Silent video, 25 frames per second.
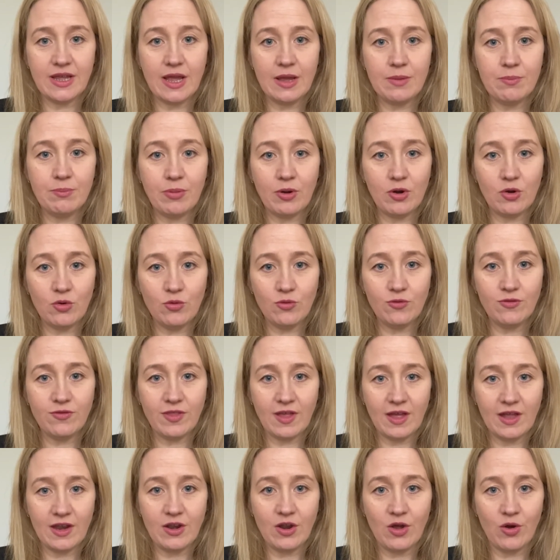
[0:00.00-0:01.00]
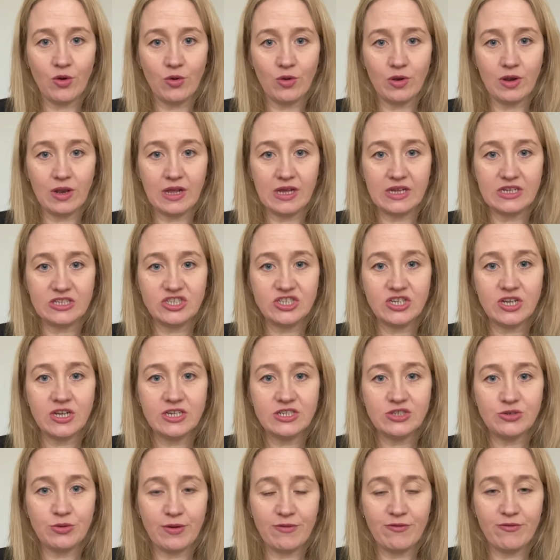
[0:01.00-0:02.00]
improve their knowledge
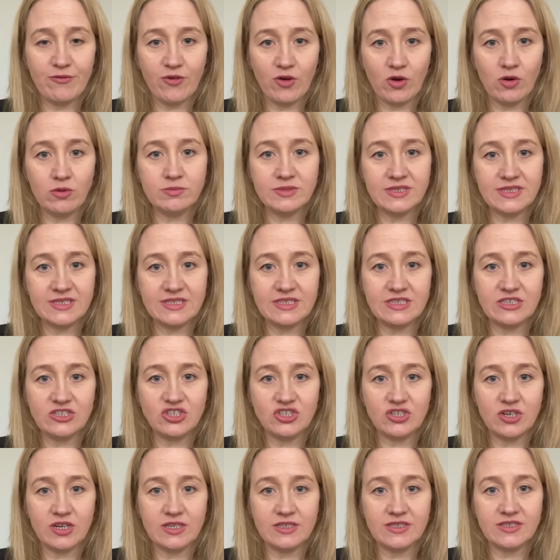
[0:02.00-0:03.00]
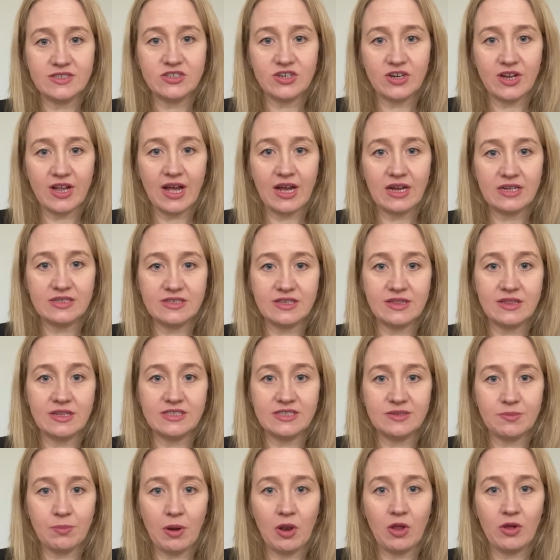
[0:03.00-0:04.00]
to inform decisions regarding the
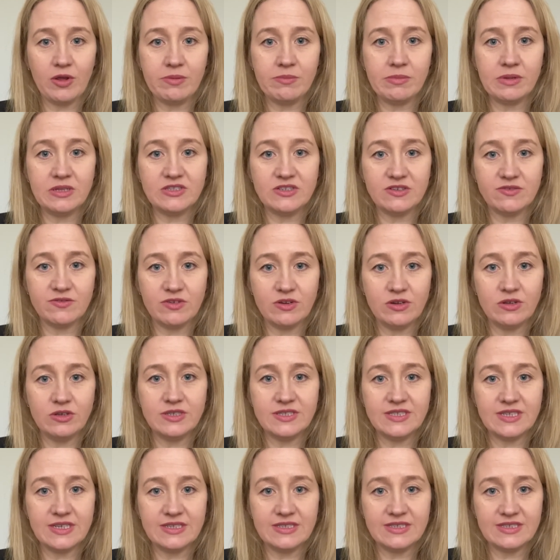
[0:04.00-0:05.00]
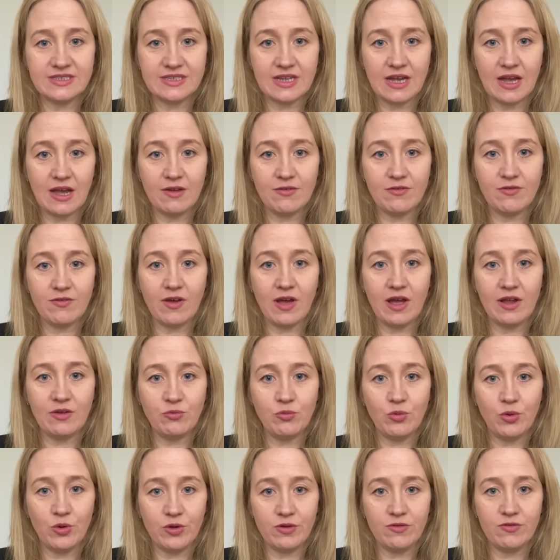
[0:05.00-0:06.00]
deployment of nursing staff
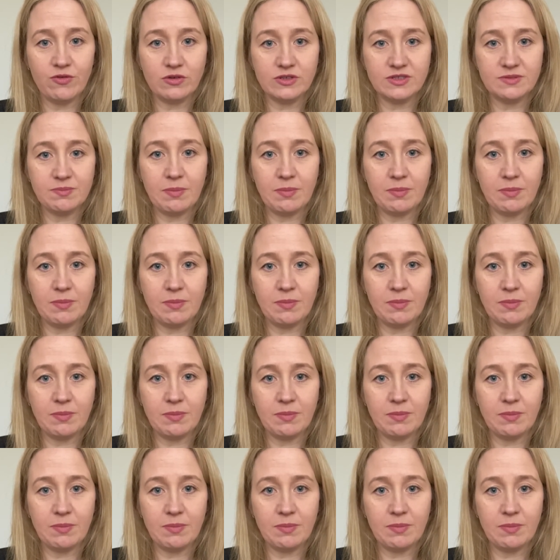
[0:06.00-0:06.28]
and workforce